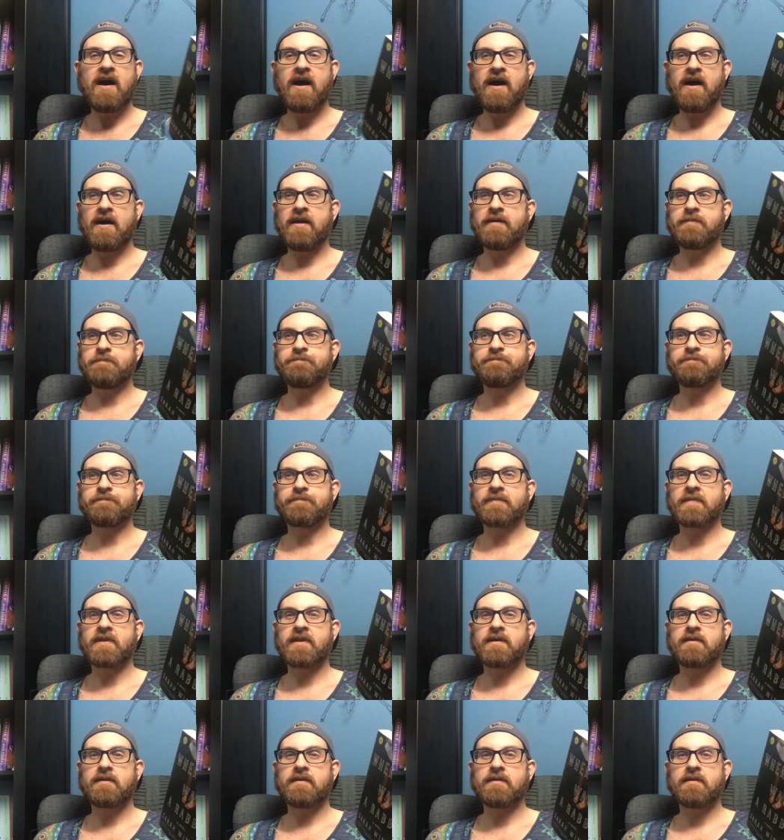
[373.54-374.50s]

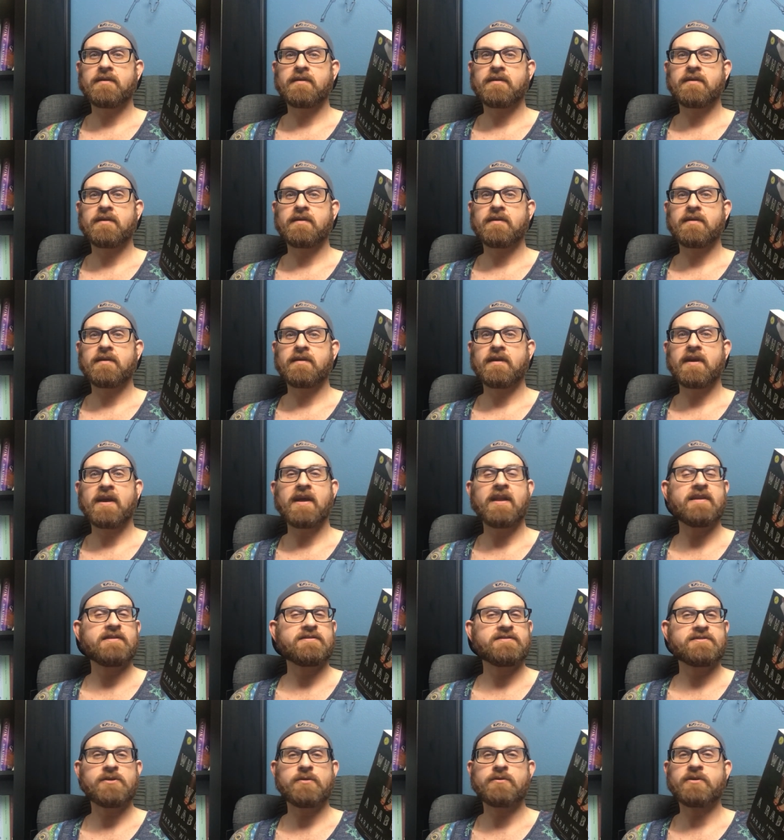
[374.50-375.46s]
It
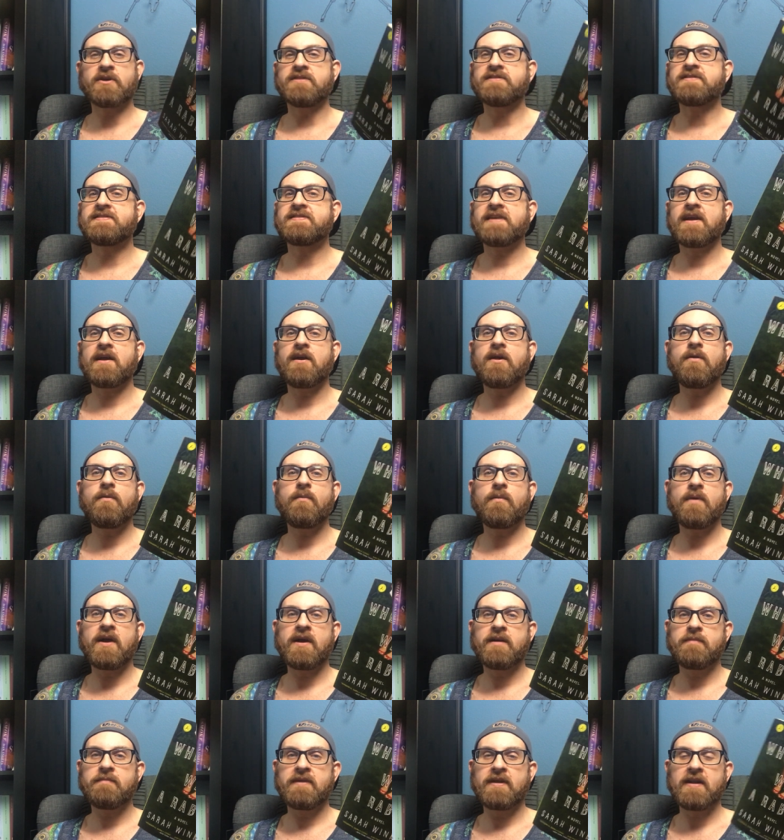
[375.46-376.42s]
is so good. Sarah
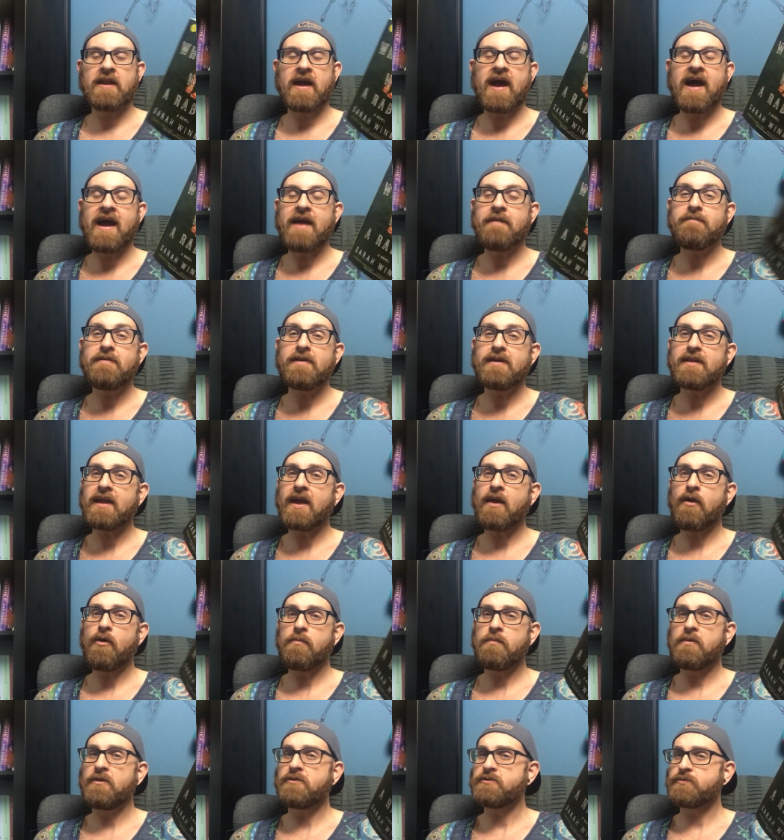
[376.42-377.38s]
Winman, I really
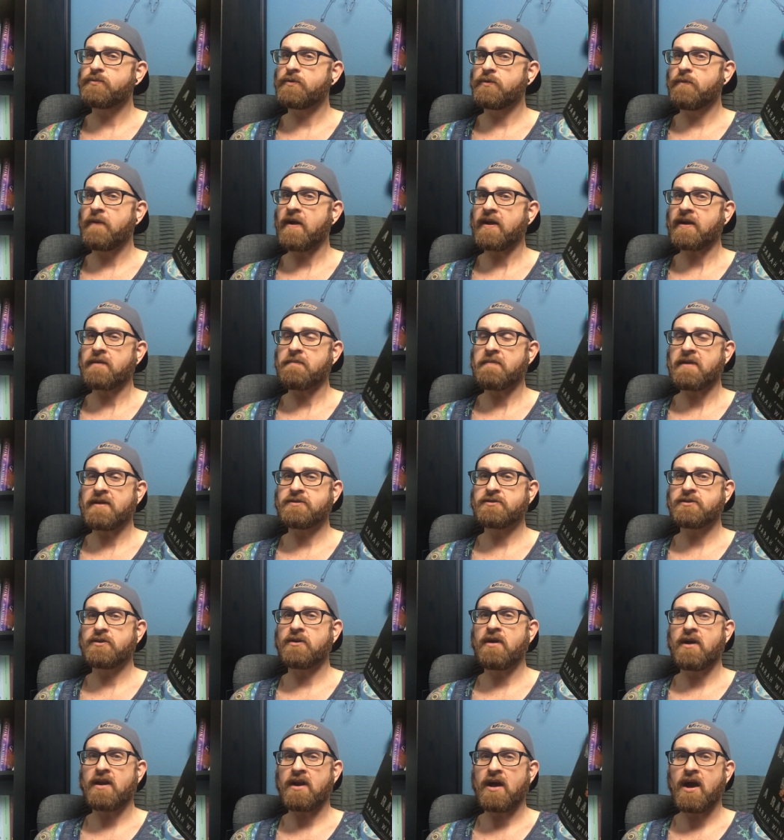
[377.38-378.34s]
almost would recommend
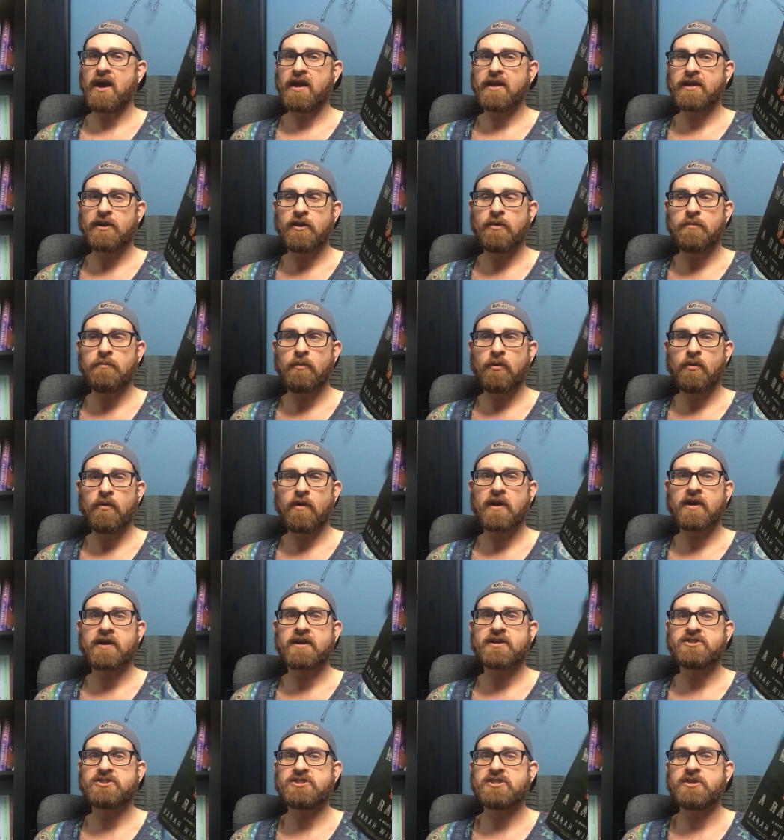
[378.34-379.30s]
her on audio more
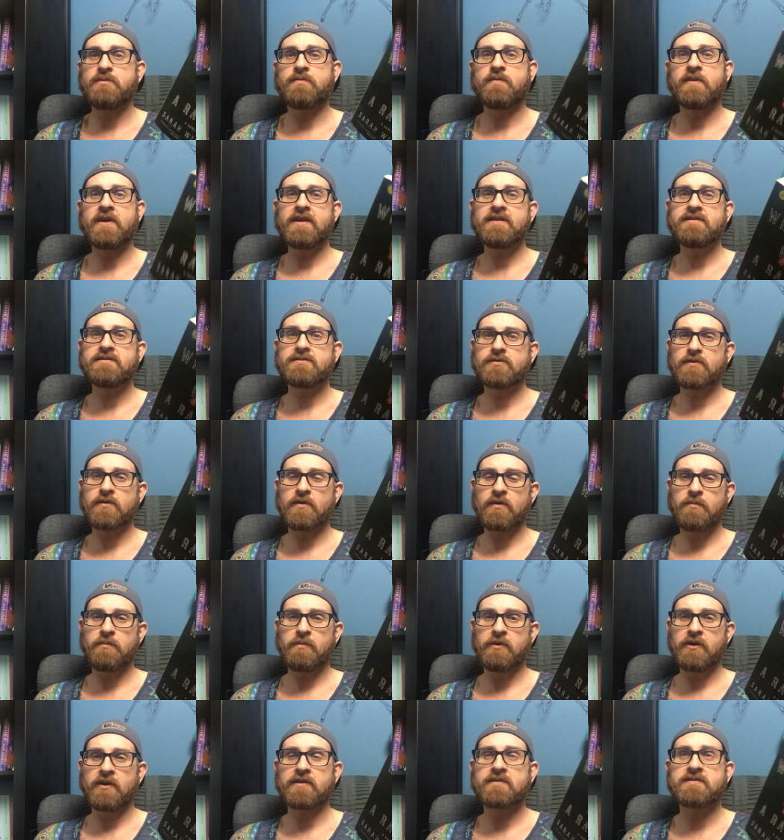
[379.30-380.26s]
because she reads her
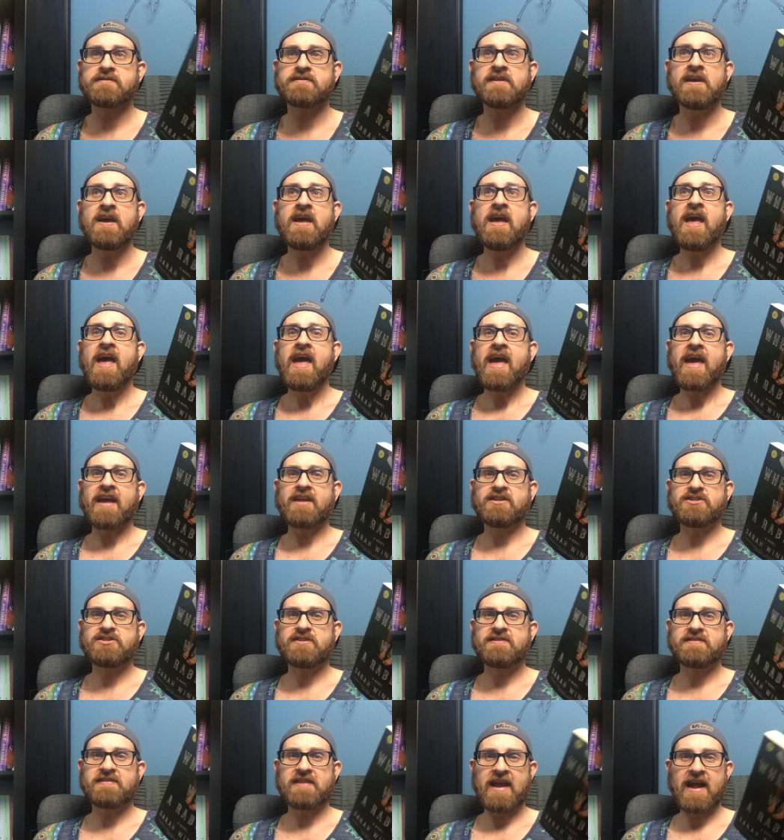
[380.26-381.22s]
own books and
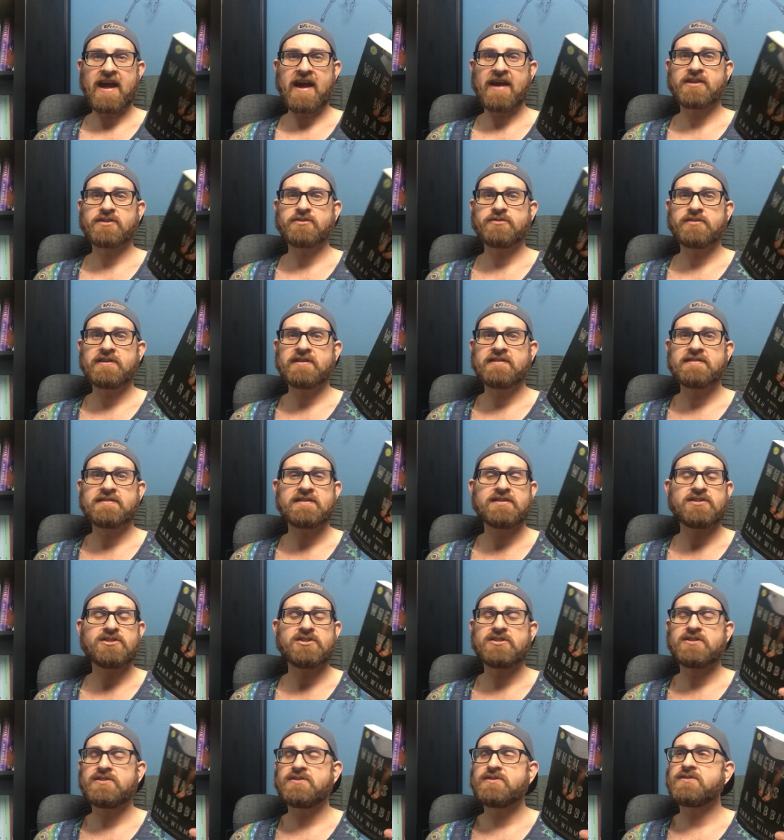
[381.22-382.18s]
she's an actress
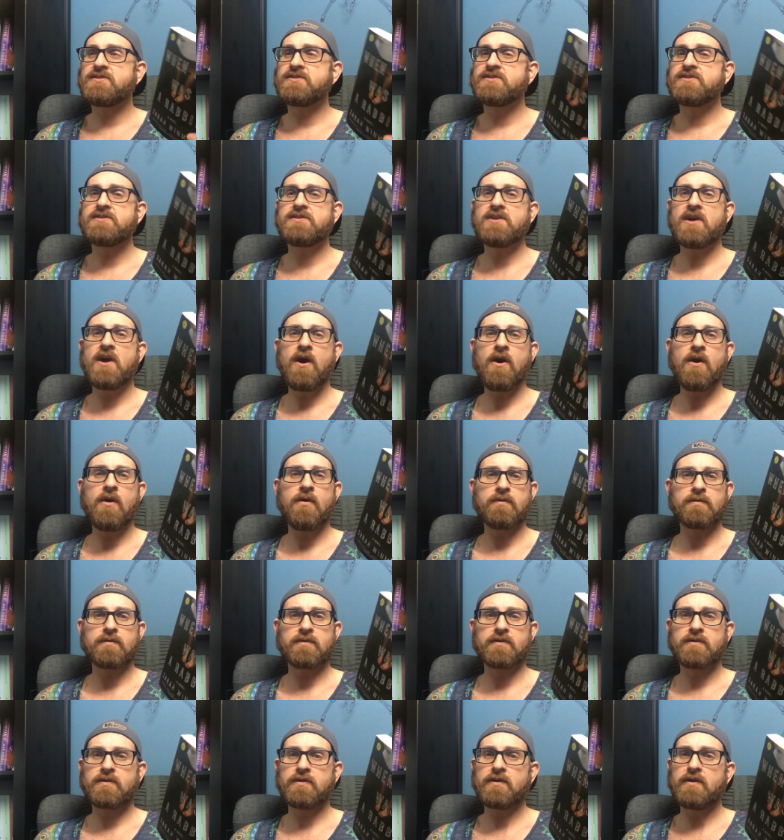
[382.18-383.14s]
and she's
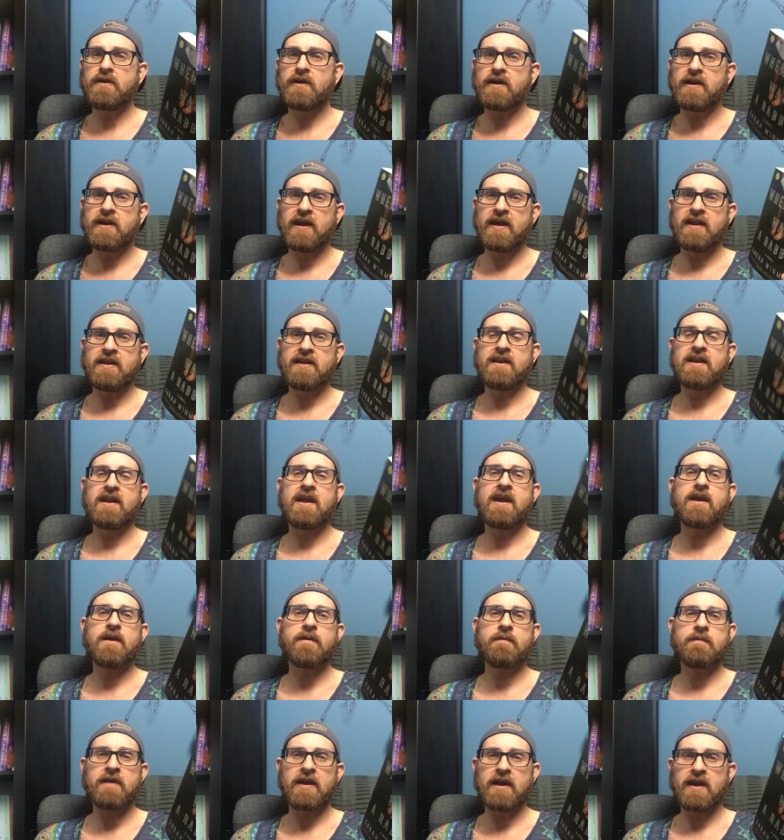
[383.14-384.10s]
so good at
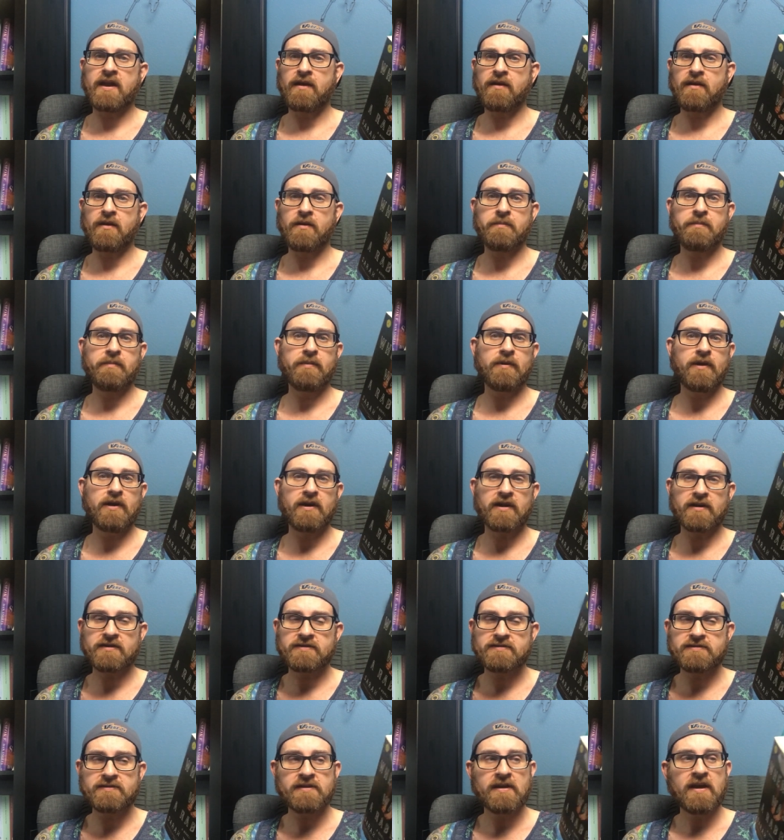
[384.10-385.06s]
narrating her
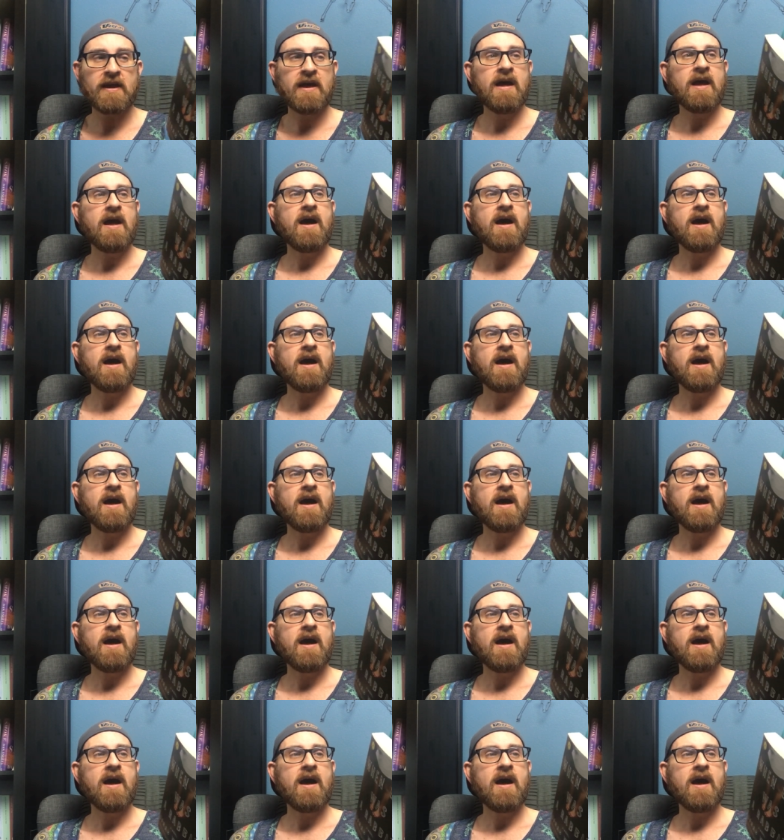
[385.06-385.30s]
books.